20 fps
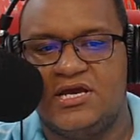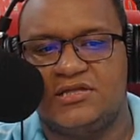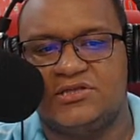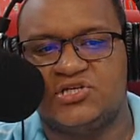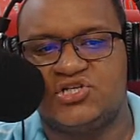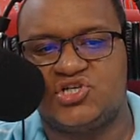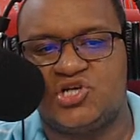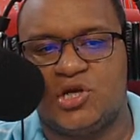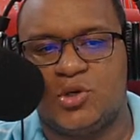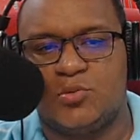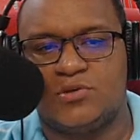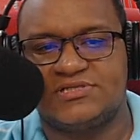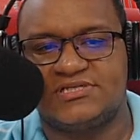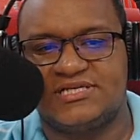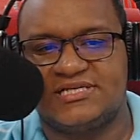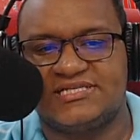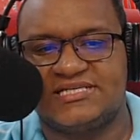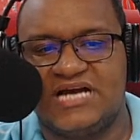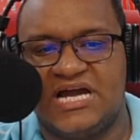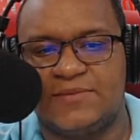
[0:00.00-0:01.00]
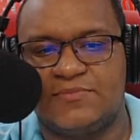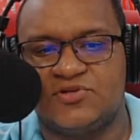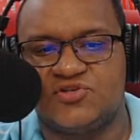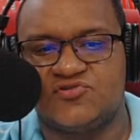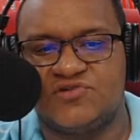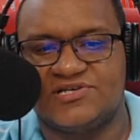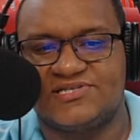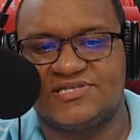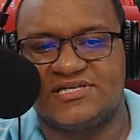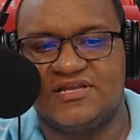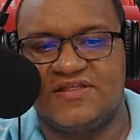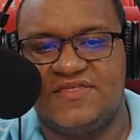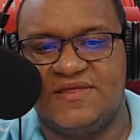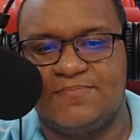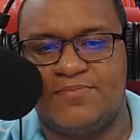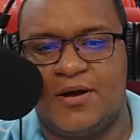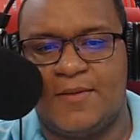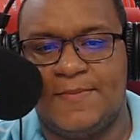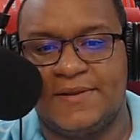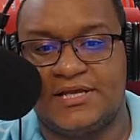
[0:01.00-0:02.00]
Teixeira was at the time addressing the
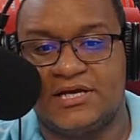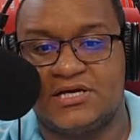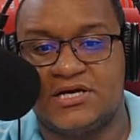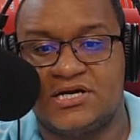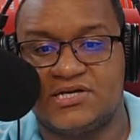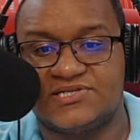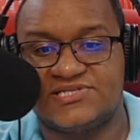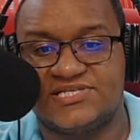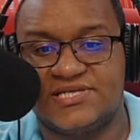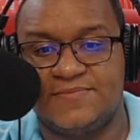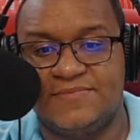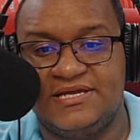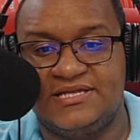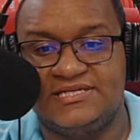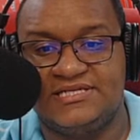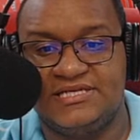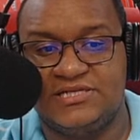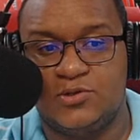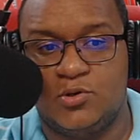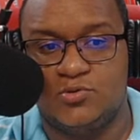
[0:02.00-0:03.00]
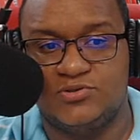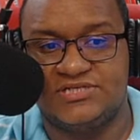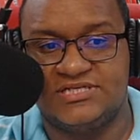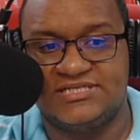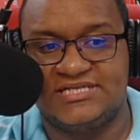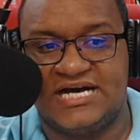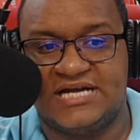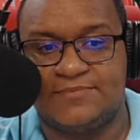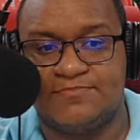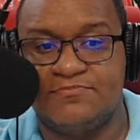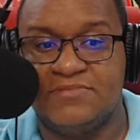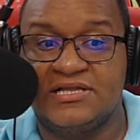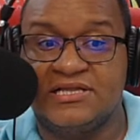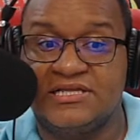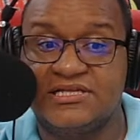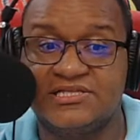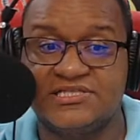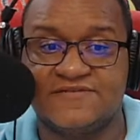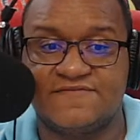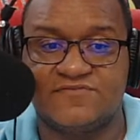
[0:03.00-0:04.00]
Public Accounts Committee, noting that
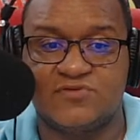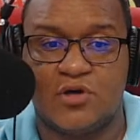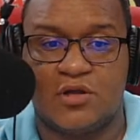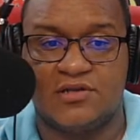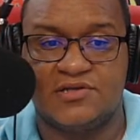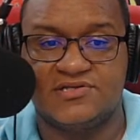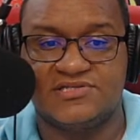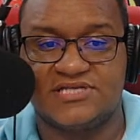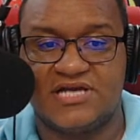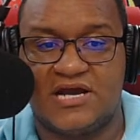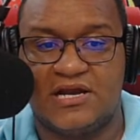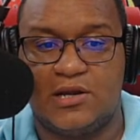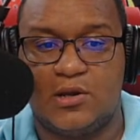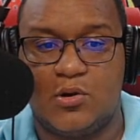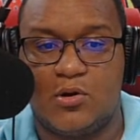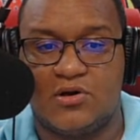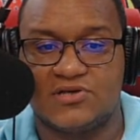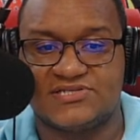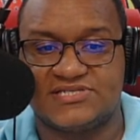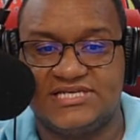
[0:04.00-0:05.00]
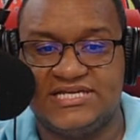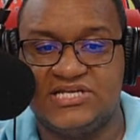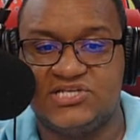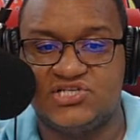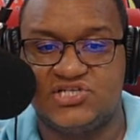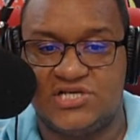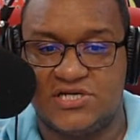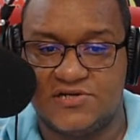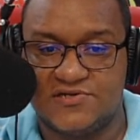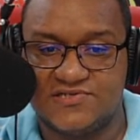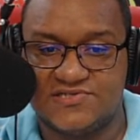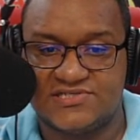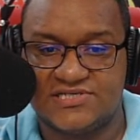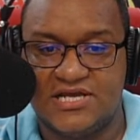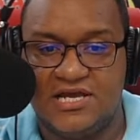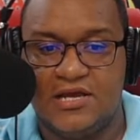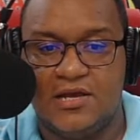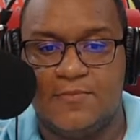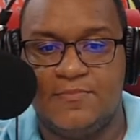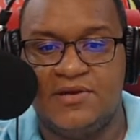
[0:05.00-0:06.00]
millions of dollars are lost each year
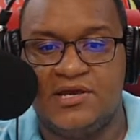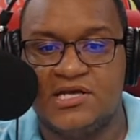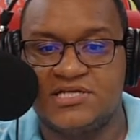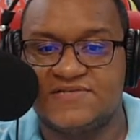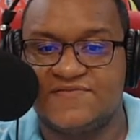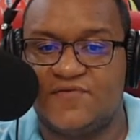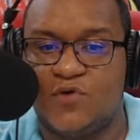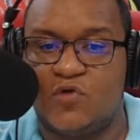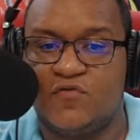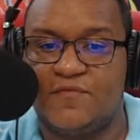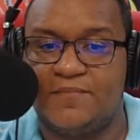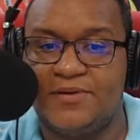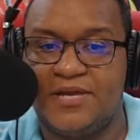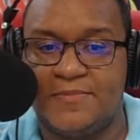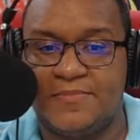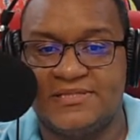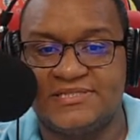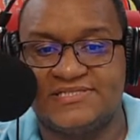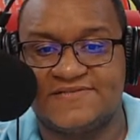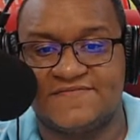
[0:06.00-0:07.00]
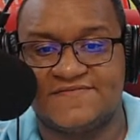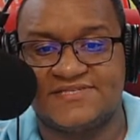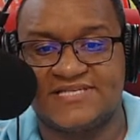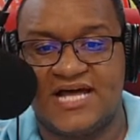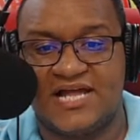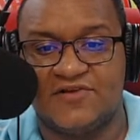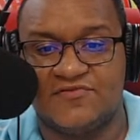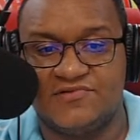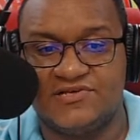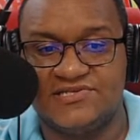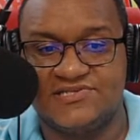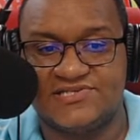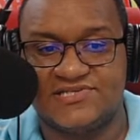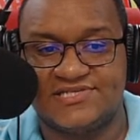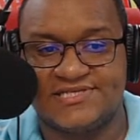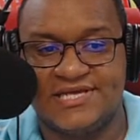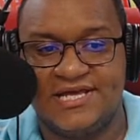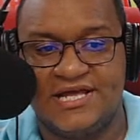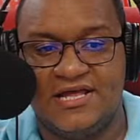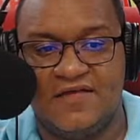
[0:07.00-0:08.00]
because of overpayments of
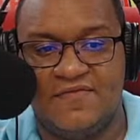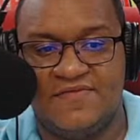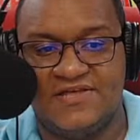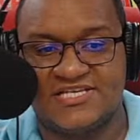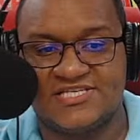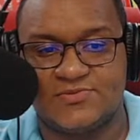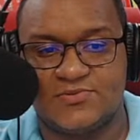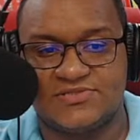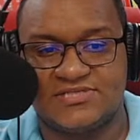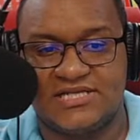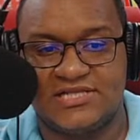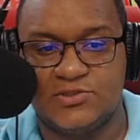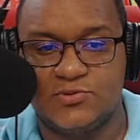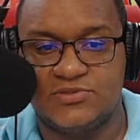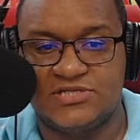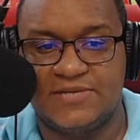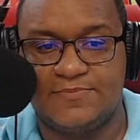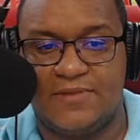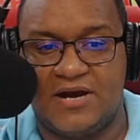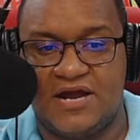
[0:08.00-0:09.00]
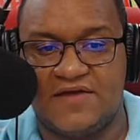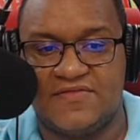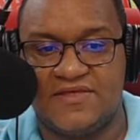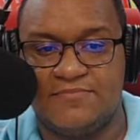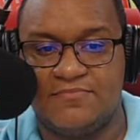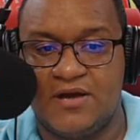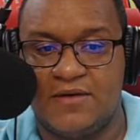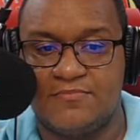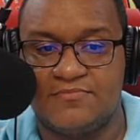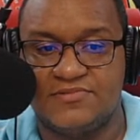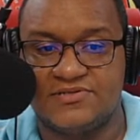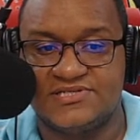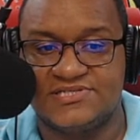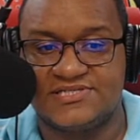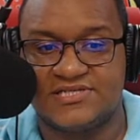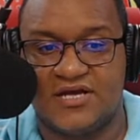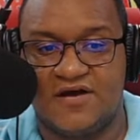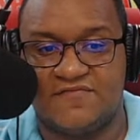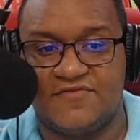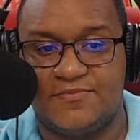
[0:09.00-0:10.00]
salaries. This was alluded by the
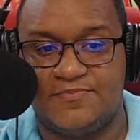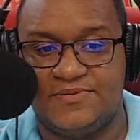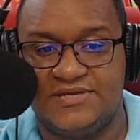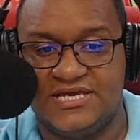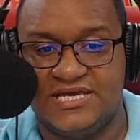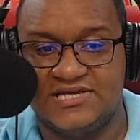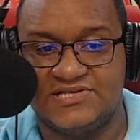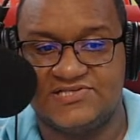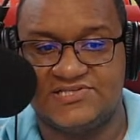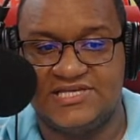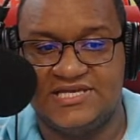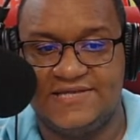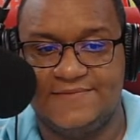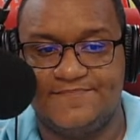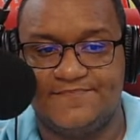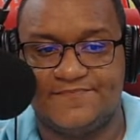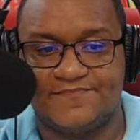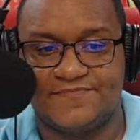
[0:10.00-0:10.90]
members of the PAC.